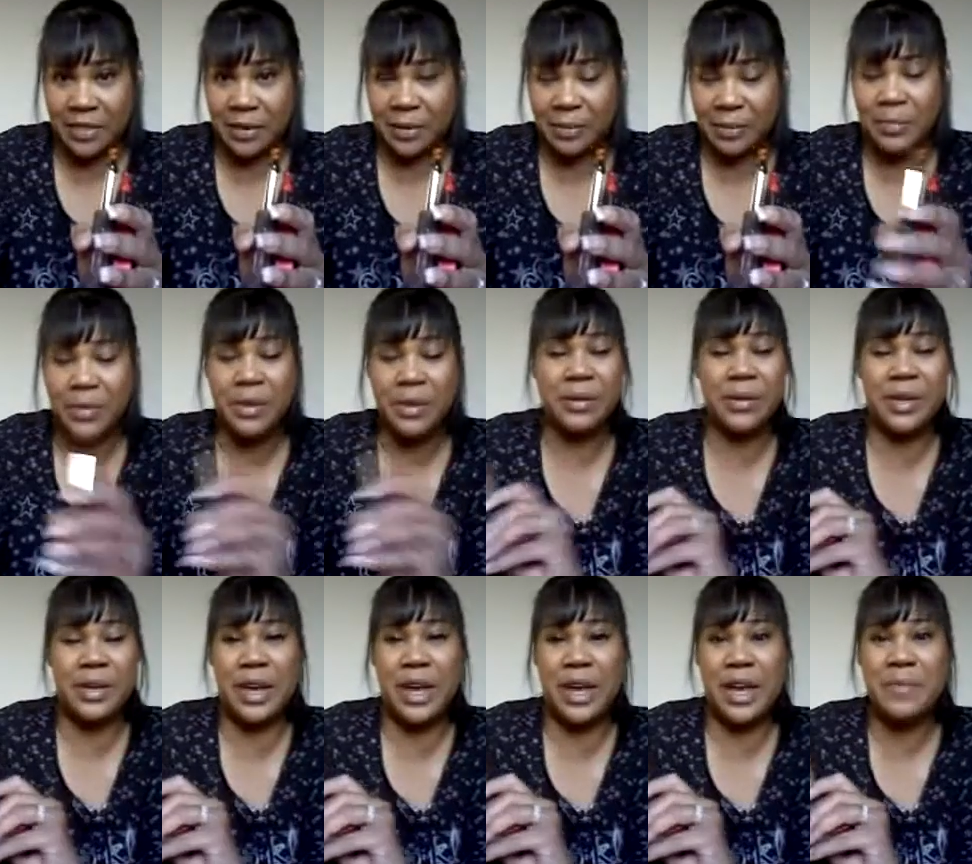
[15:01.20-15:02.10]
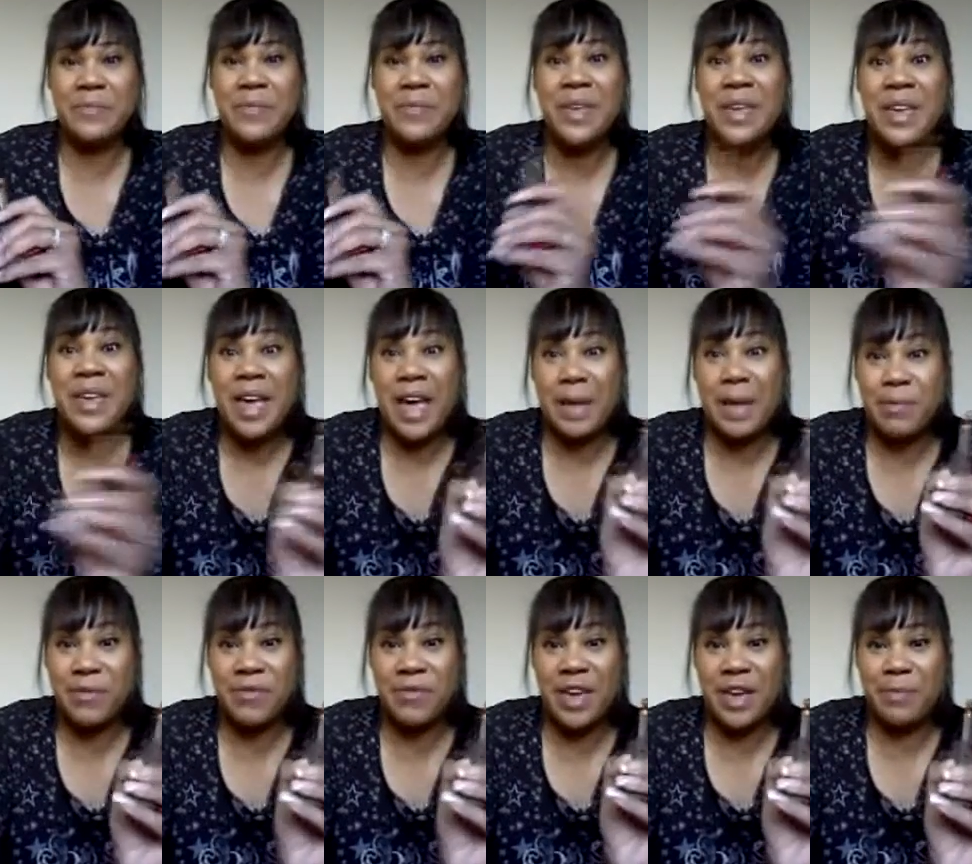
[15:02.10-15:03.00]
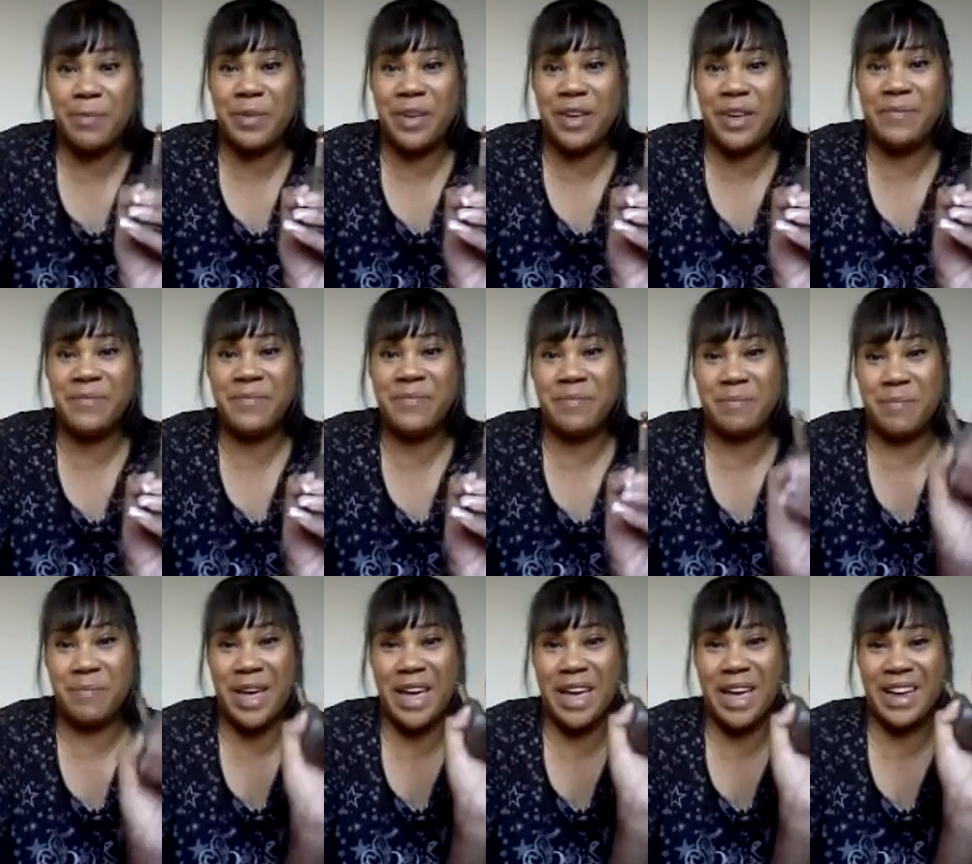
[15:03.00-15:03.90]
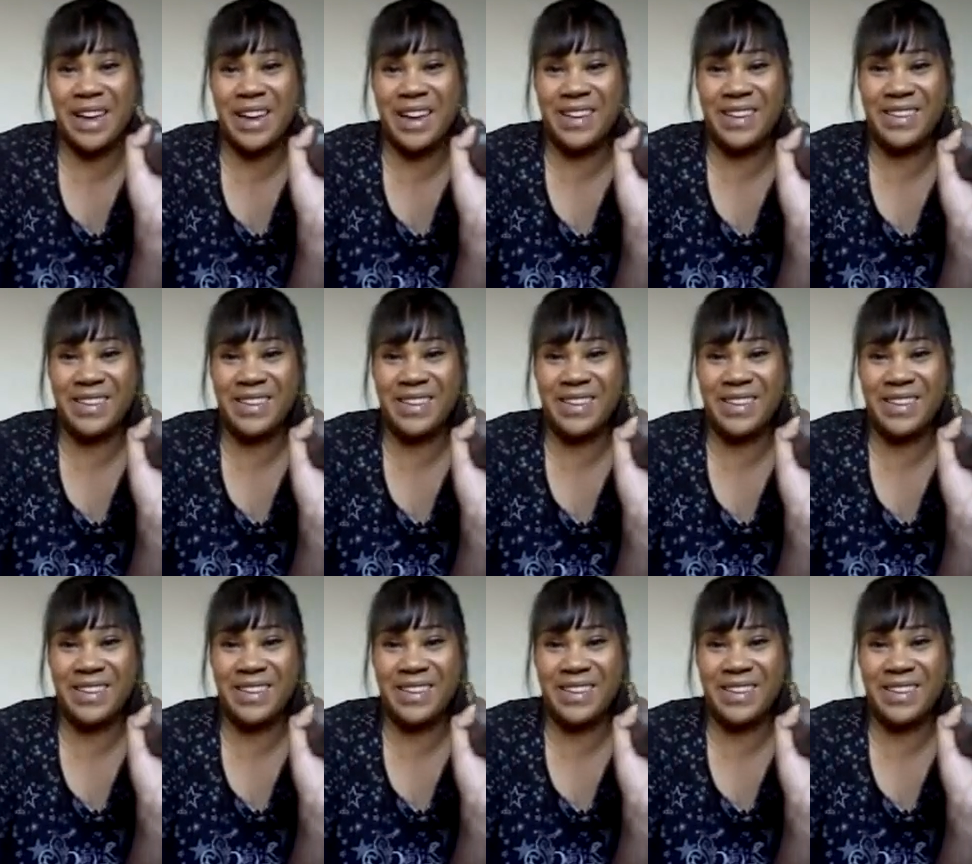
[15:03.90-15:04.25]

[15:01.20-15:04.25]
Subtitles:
them. Okay? Happy vaping. Bye.